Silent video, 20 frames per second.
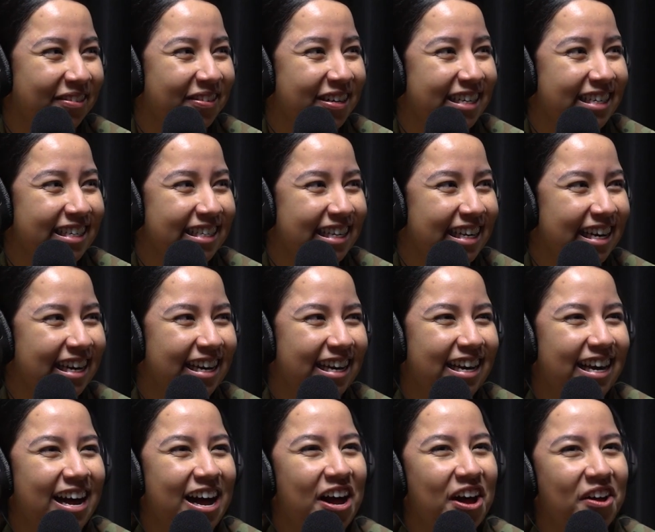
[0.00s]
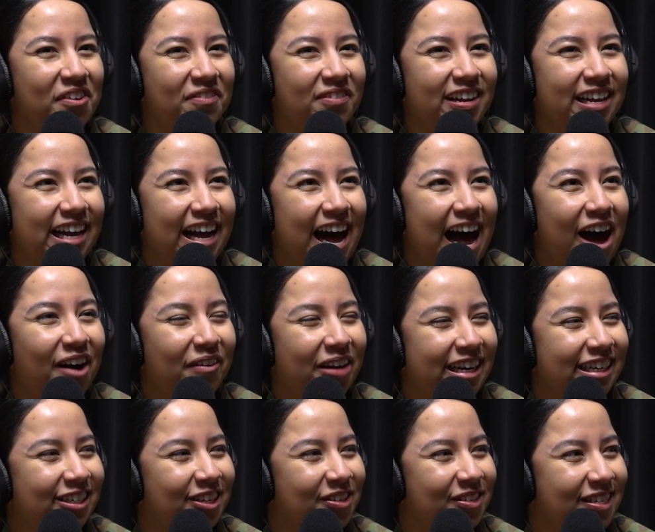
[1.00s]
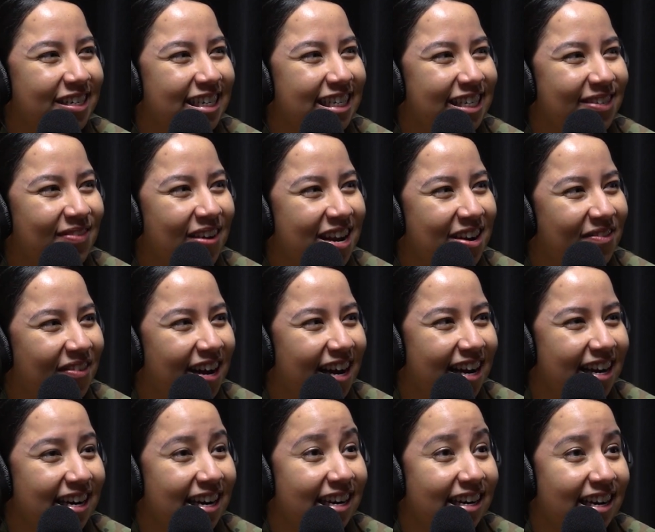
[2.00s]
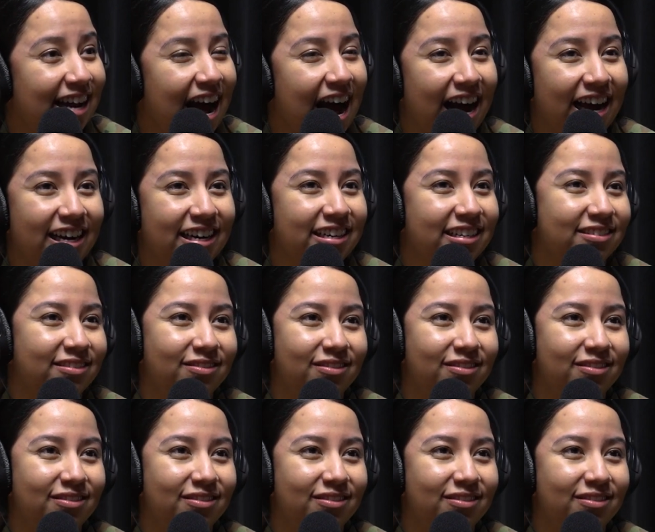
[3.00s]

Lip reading: it was how I chose to spend mine, and I